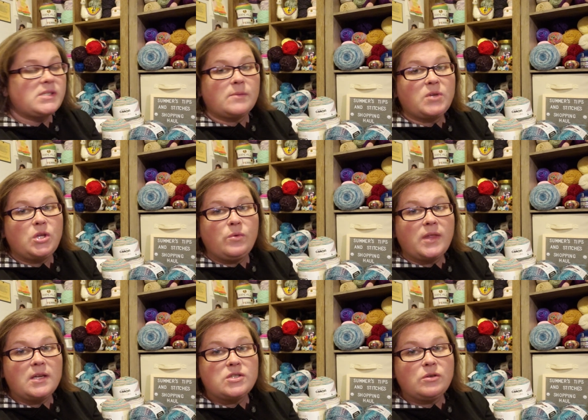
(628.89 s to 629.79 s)
some cute
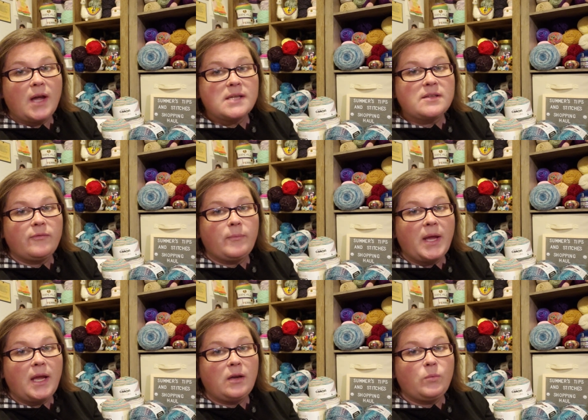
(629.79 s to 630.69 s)
things you guys have
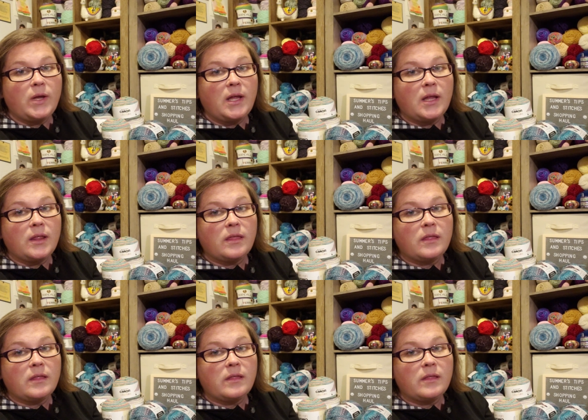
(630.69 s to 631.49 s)
made with